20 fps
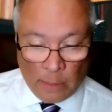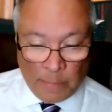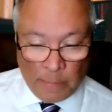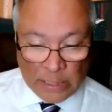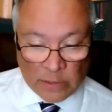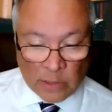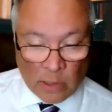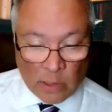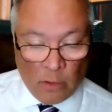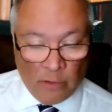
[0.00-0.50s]

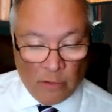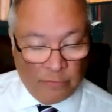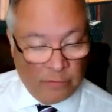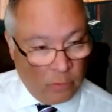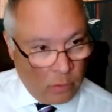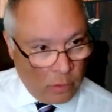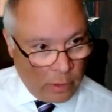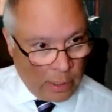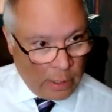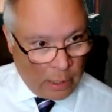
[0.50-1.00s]
Pensacola,
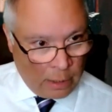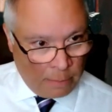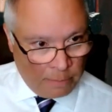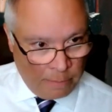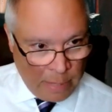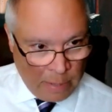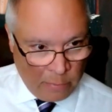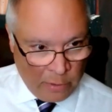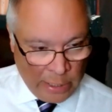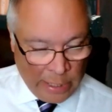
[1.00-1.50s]
Florida,
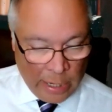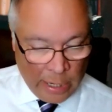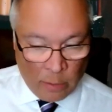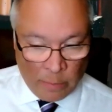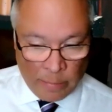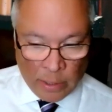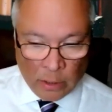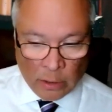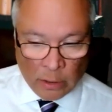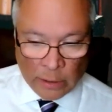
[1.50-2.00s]
memory care
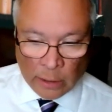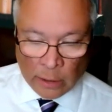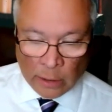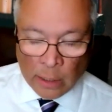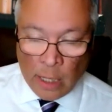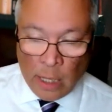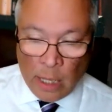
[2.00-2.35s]
building.